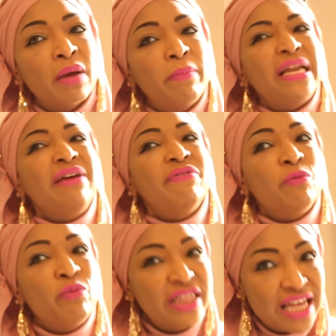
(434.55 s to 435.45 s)
But
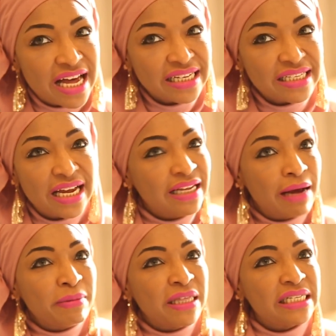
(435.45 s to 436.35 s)
even with that,
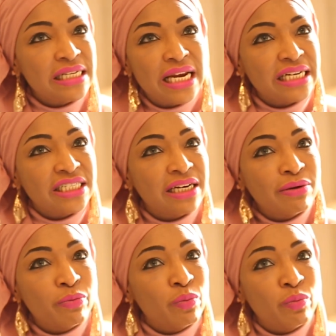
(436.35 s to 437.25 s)
I mean, this election,
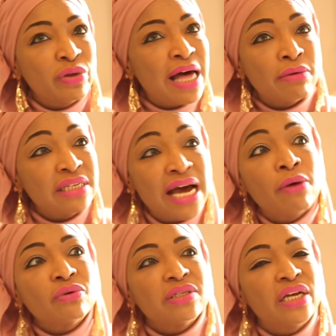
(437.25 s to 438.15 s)
without
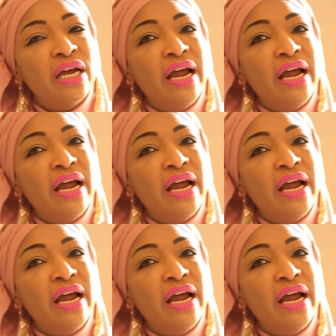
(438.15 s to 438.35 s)
doubt,